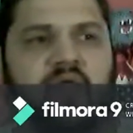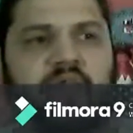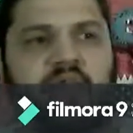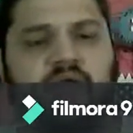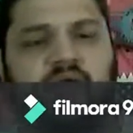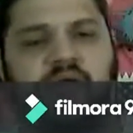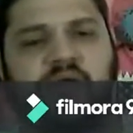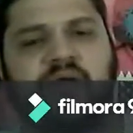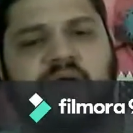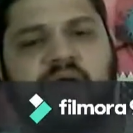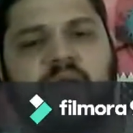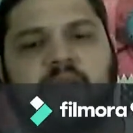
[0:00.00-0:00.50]

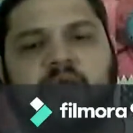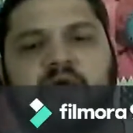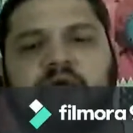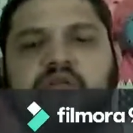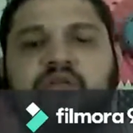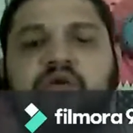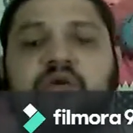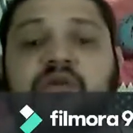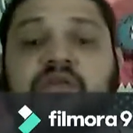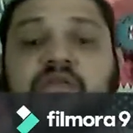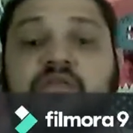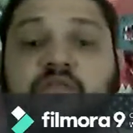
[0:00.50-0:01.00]
they're
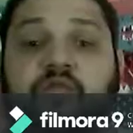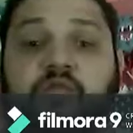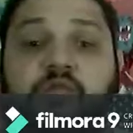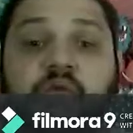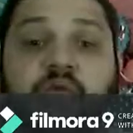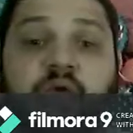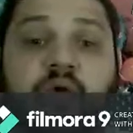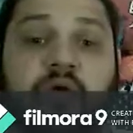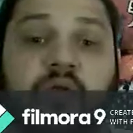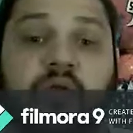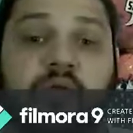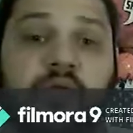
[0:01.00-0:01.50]
looking
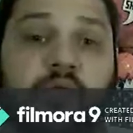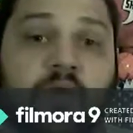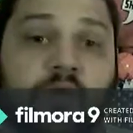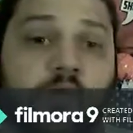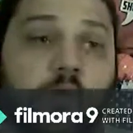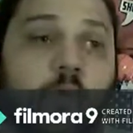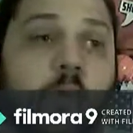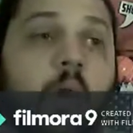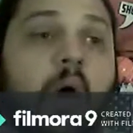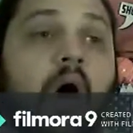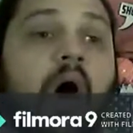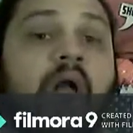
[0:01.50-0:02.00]
for the
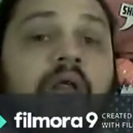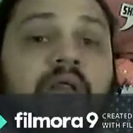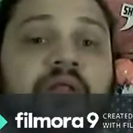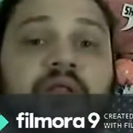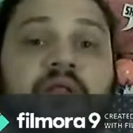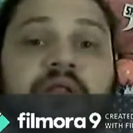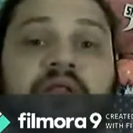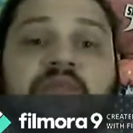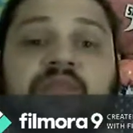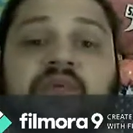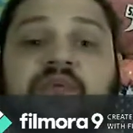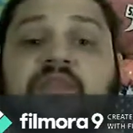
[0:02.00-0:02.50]
qualities